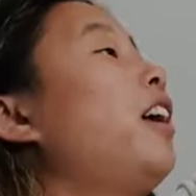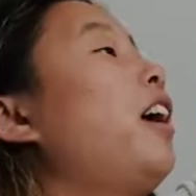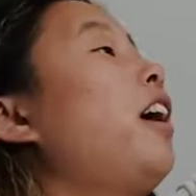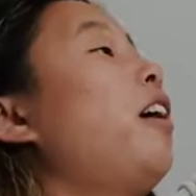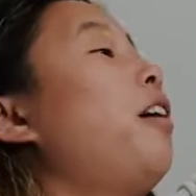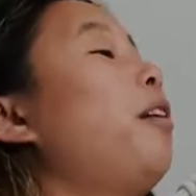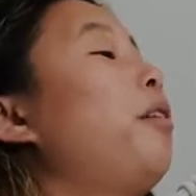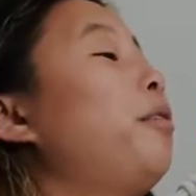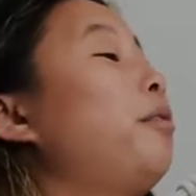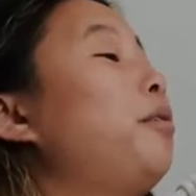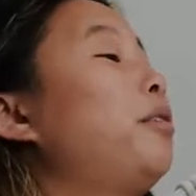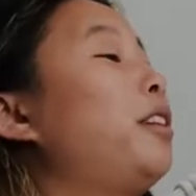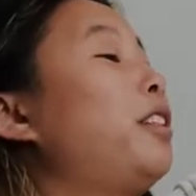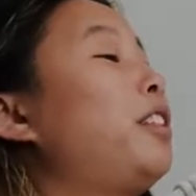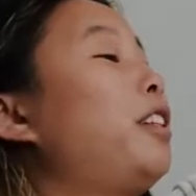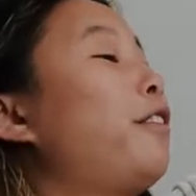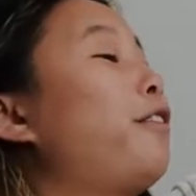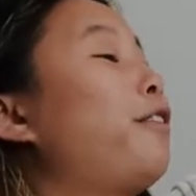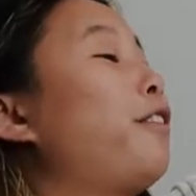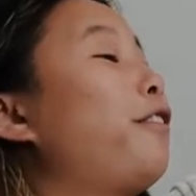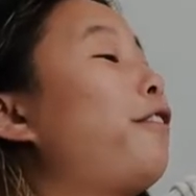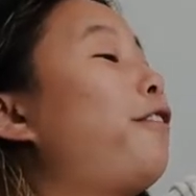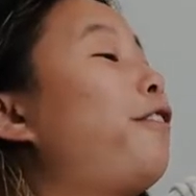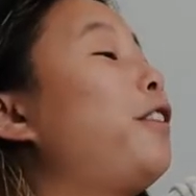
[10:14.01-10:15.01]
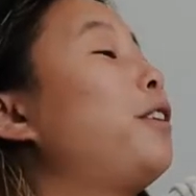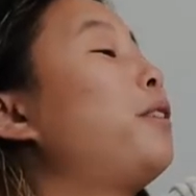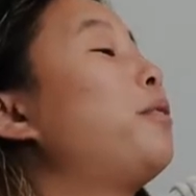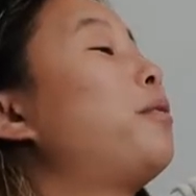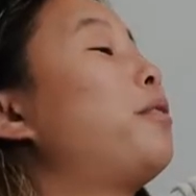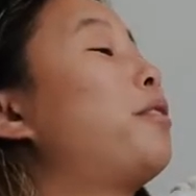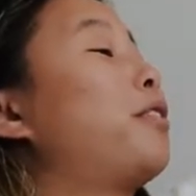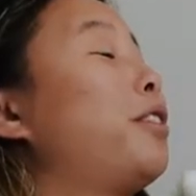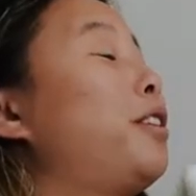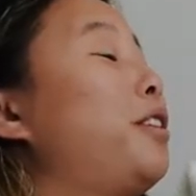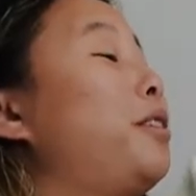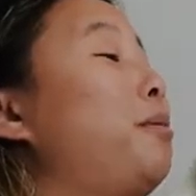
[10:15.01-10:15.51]
Oh, the different
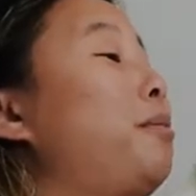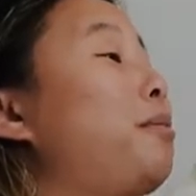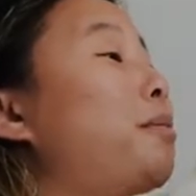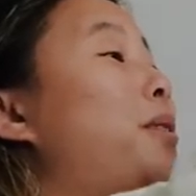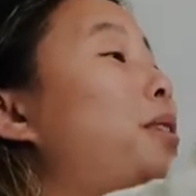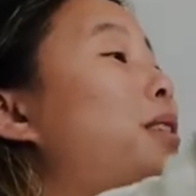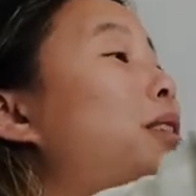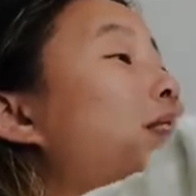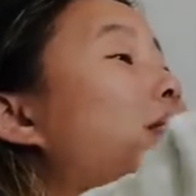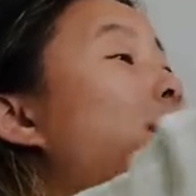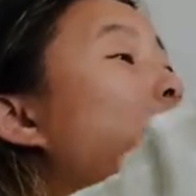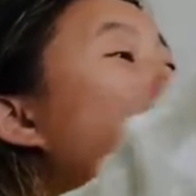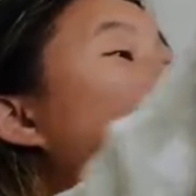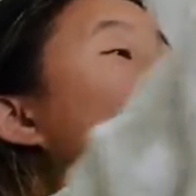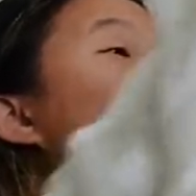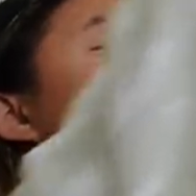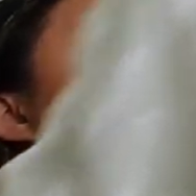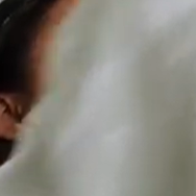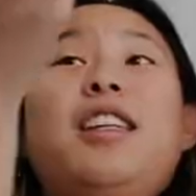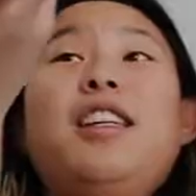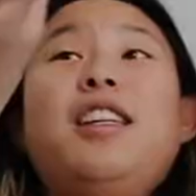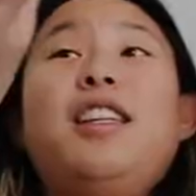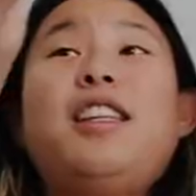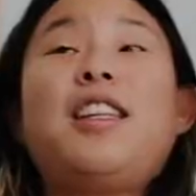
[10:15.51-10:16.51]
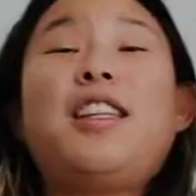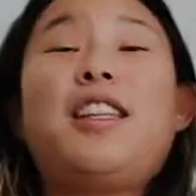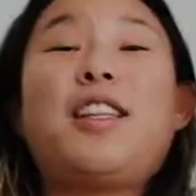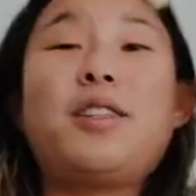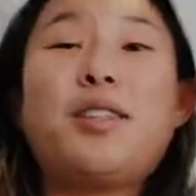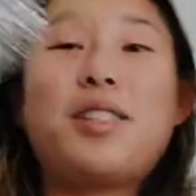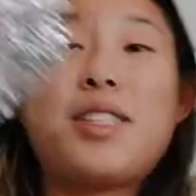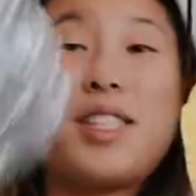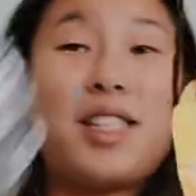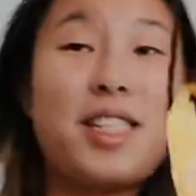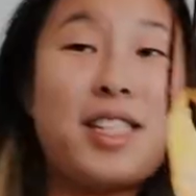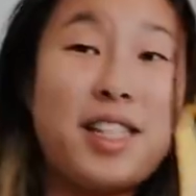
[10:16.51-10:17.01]
food groups. I think
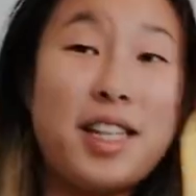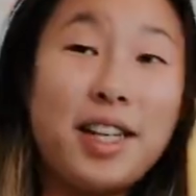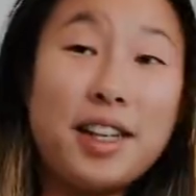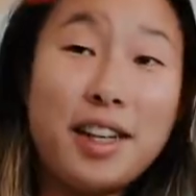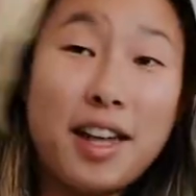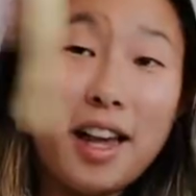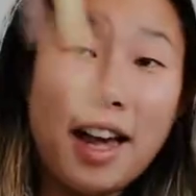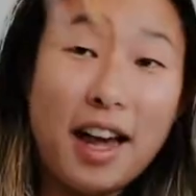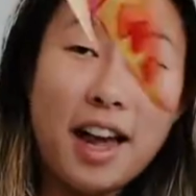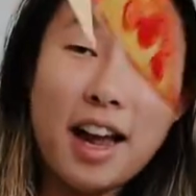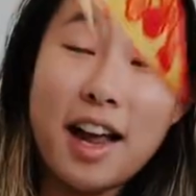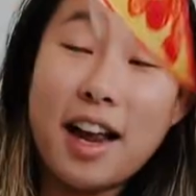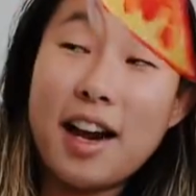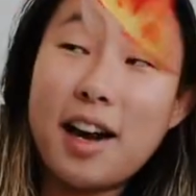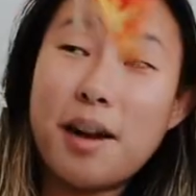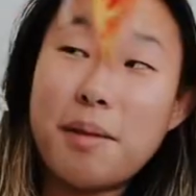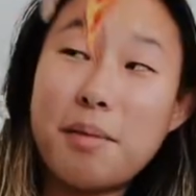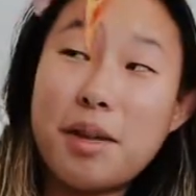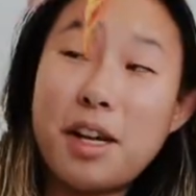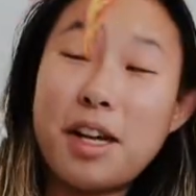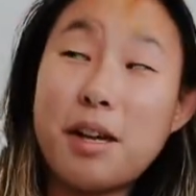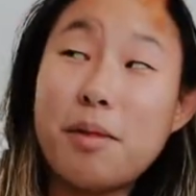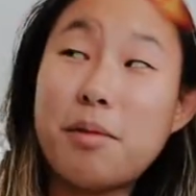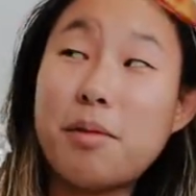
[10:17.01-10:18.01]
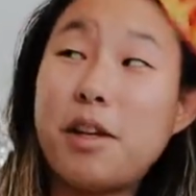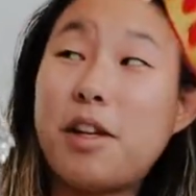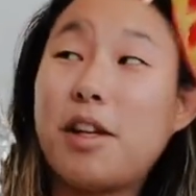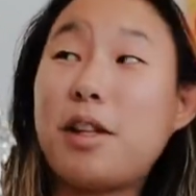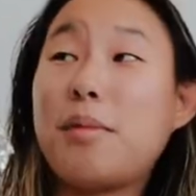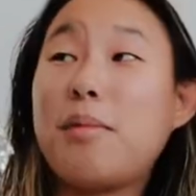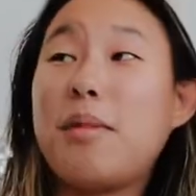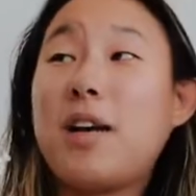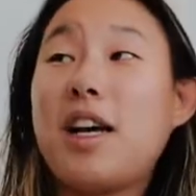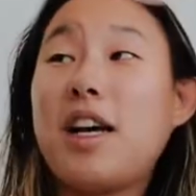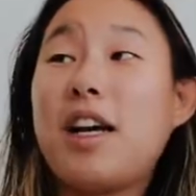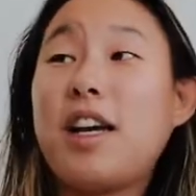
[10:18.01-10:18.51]
this is the tin hat I made
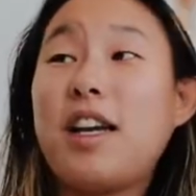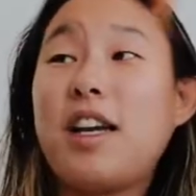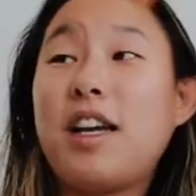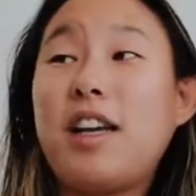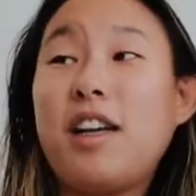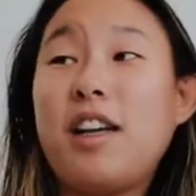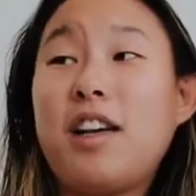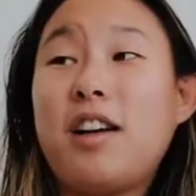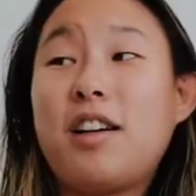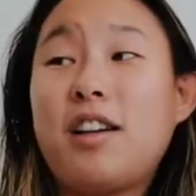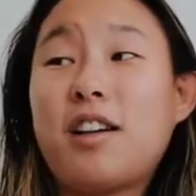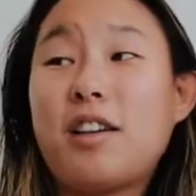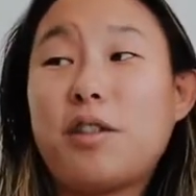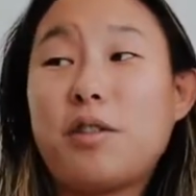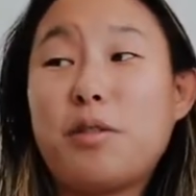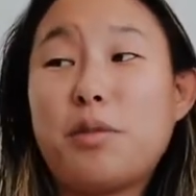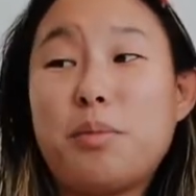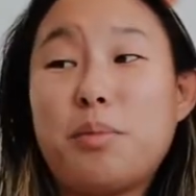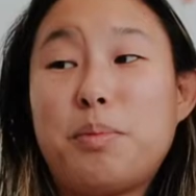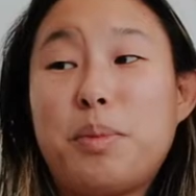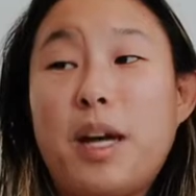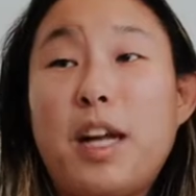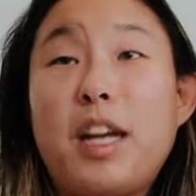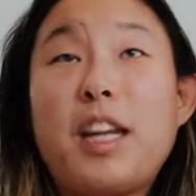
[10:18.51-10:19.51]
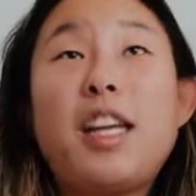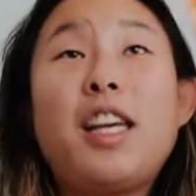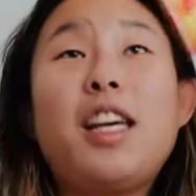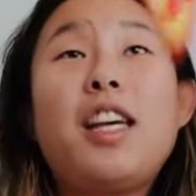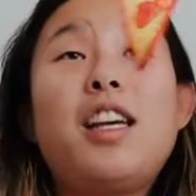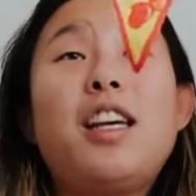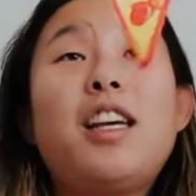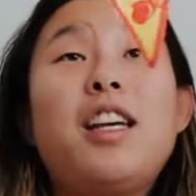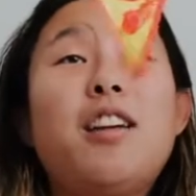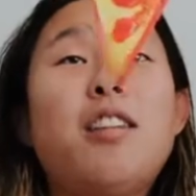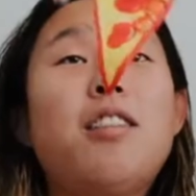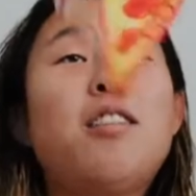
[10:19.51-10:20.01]
with my uncle
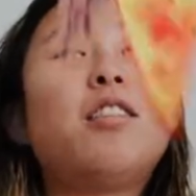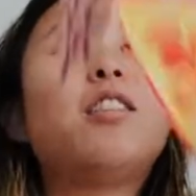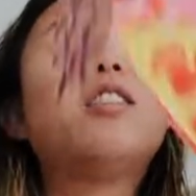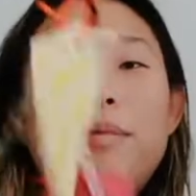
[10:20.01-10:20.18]
Buddy.